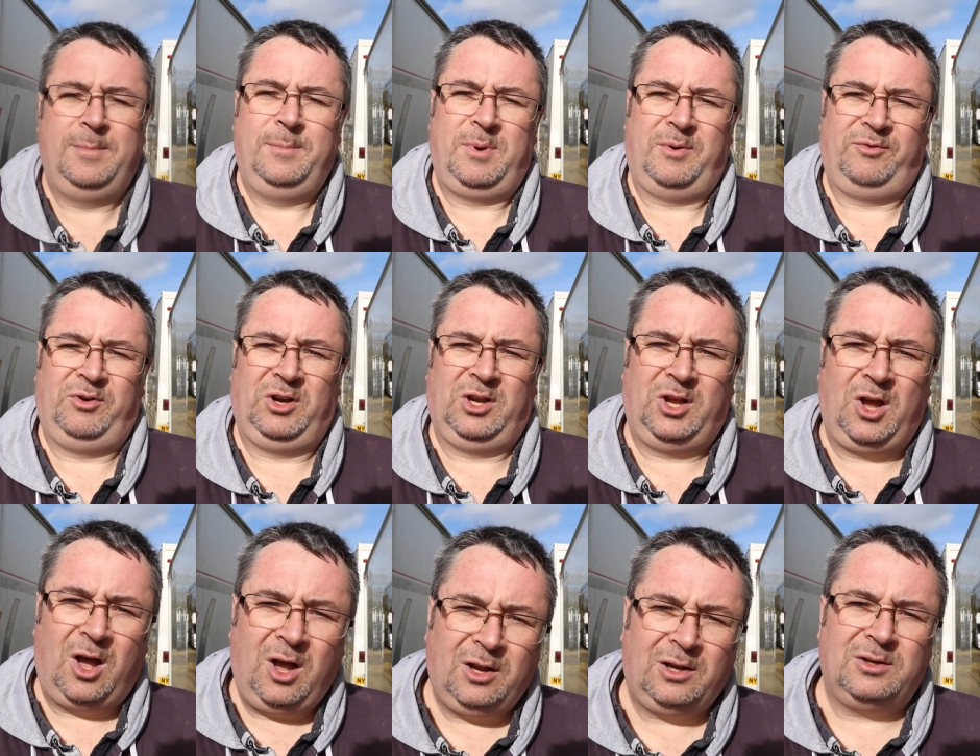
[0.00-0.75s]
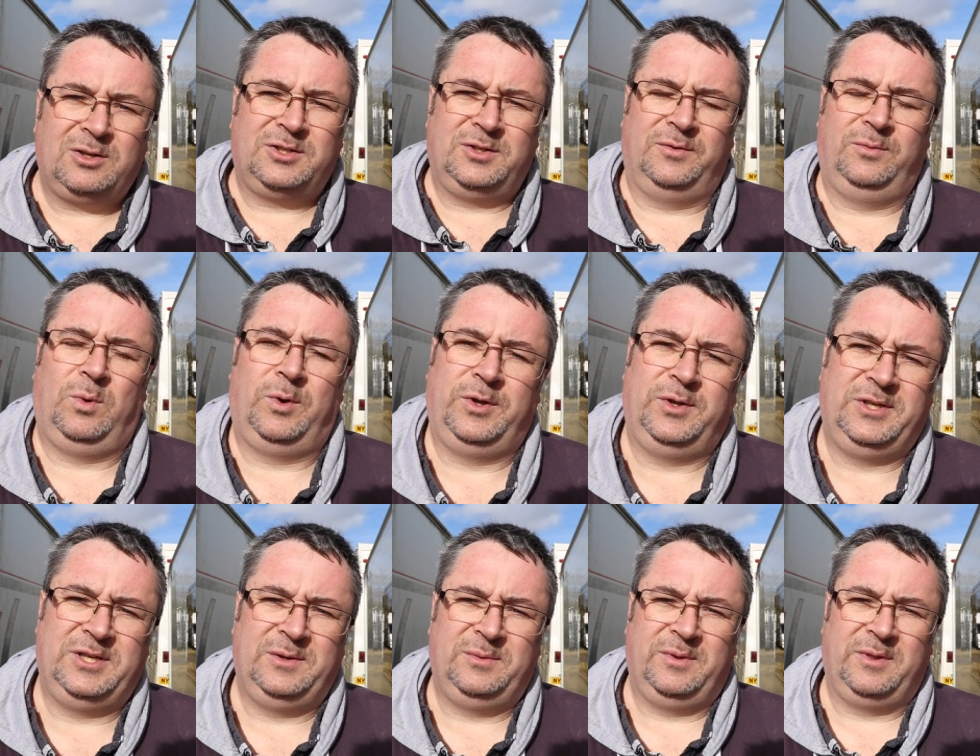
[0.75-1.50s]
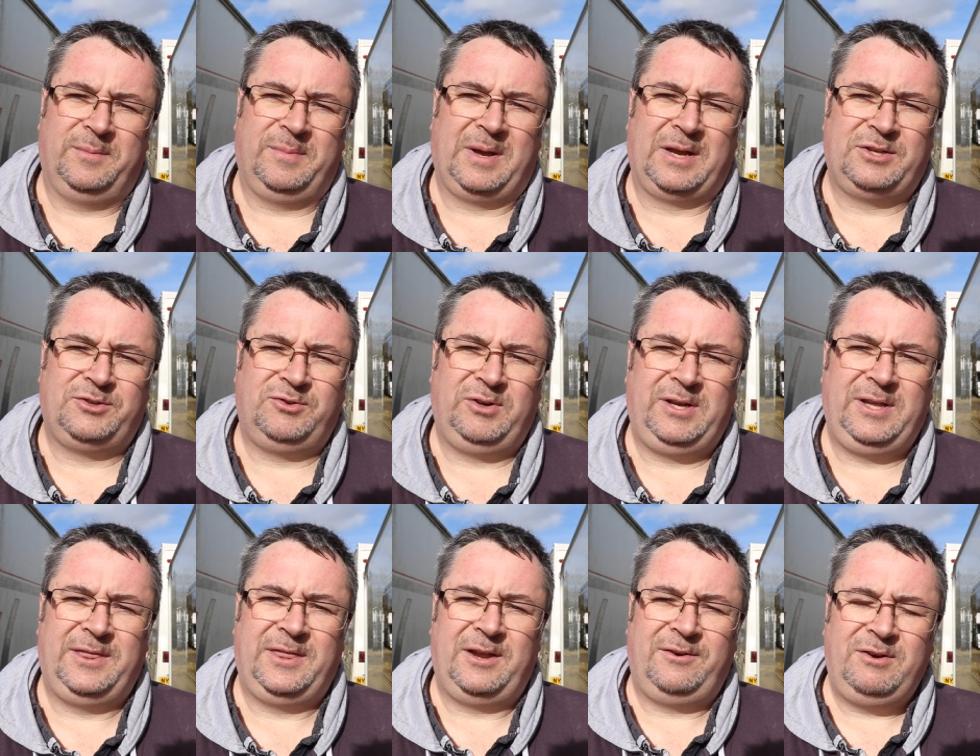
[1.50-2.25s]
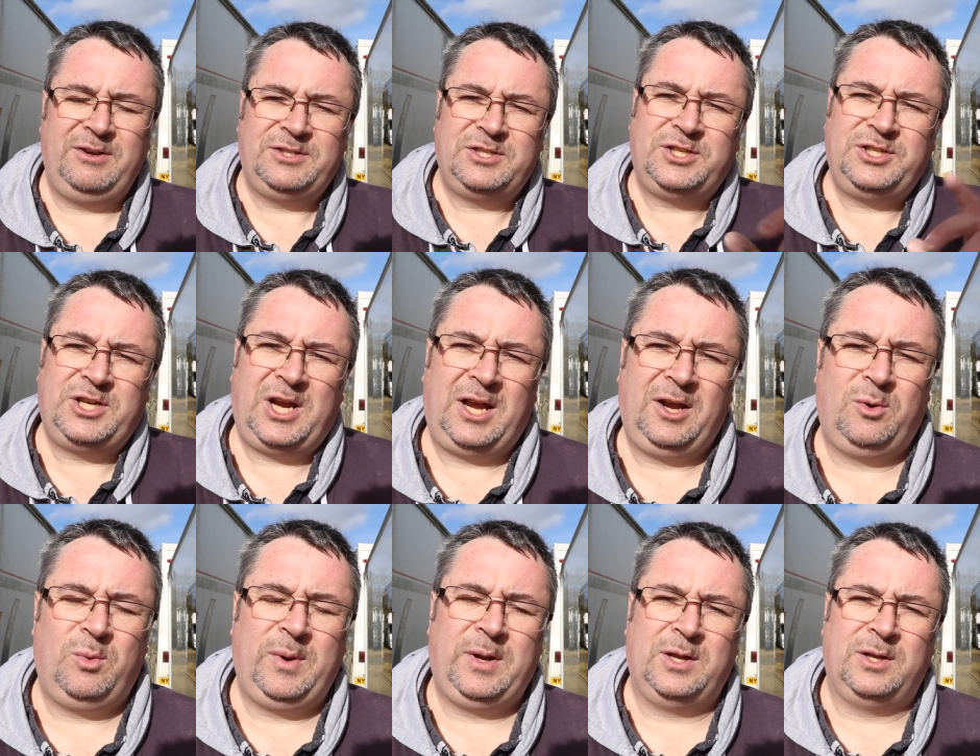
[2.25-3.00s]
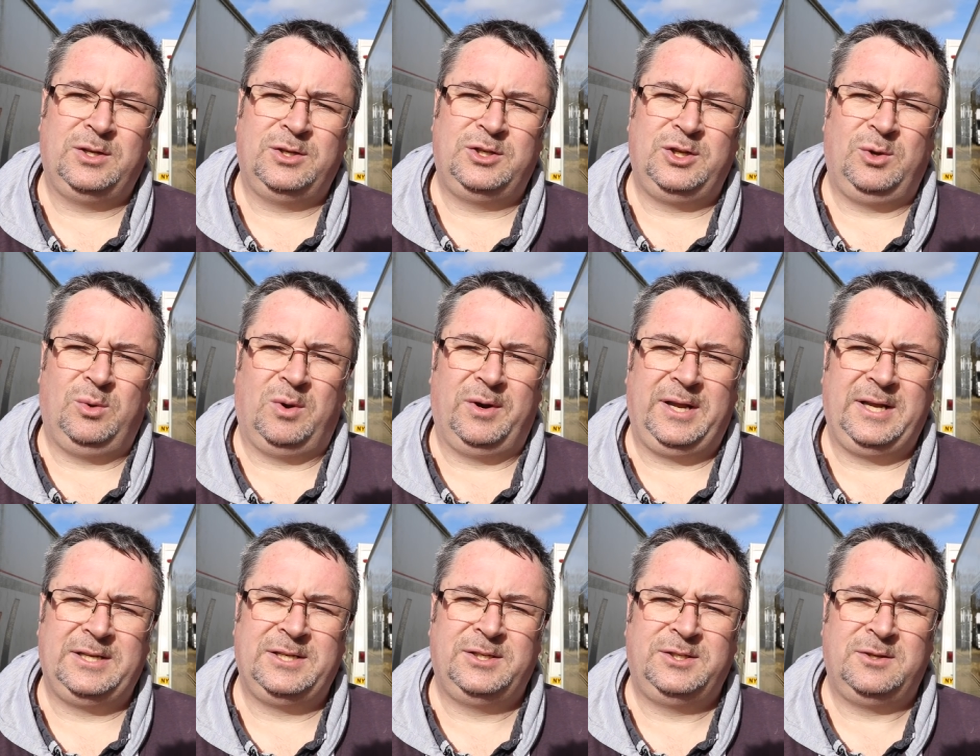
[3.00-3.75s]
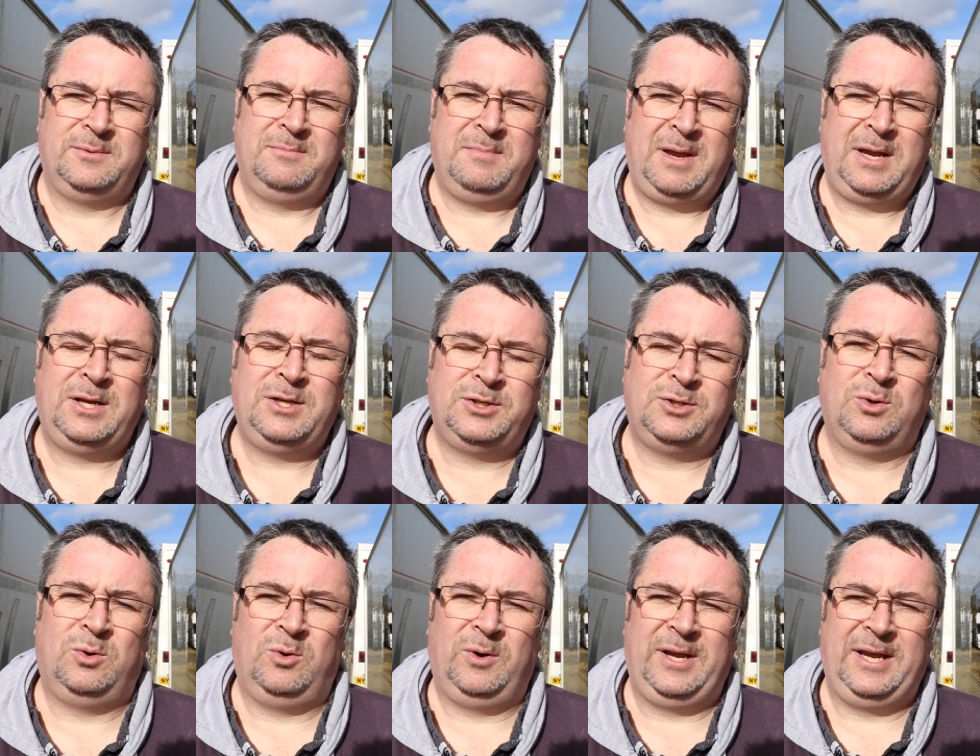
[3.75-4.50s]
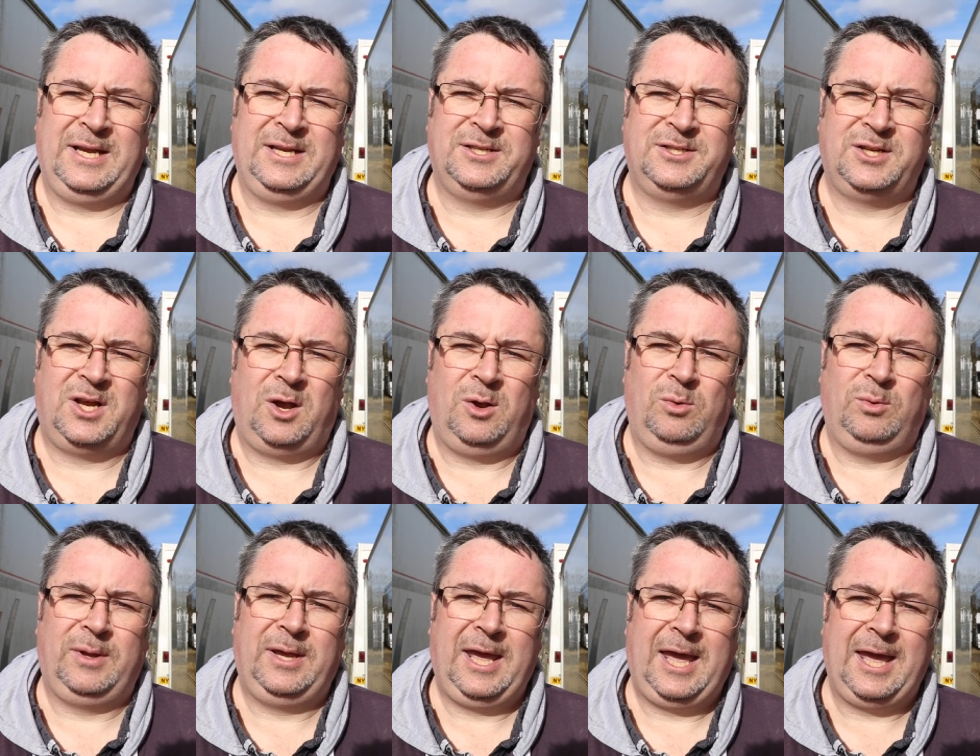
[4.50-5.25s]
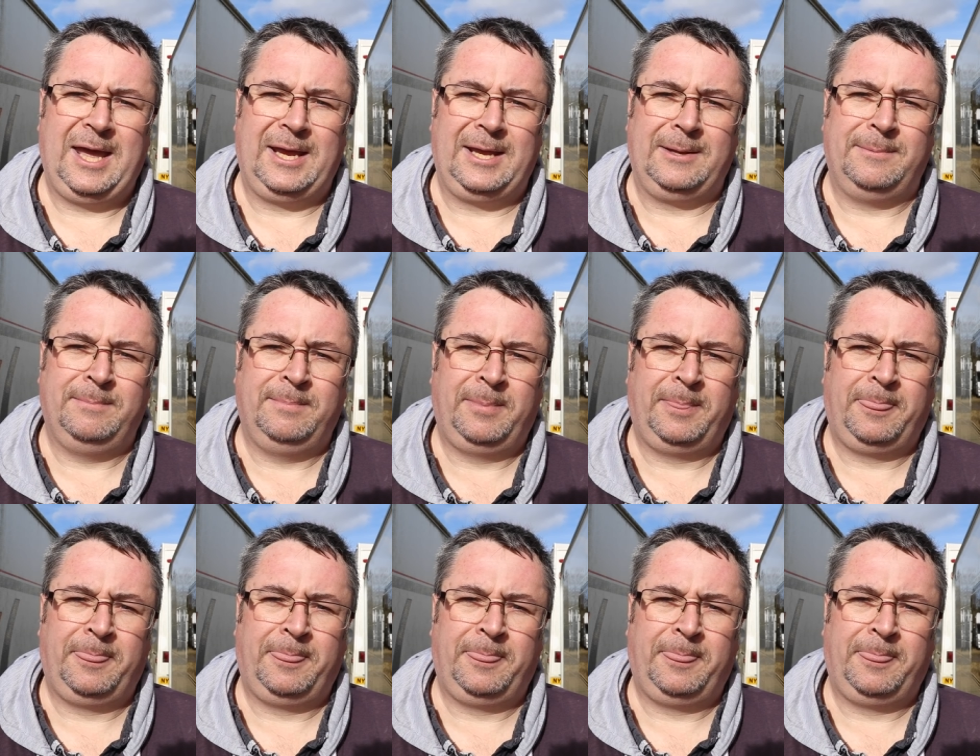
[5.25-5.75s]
But regardless of what you did with the battery, there is a check we can do on it to make sure it's okay.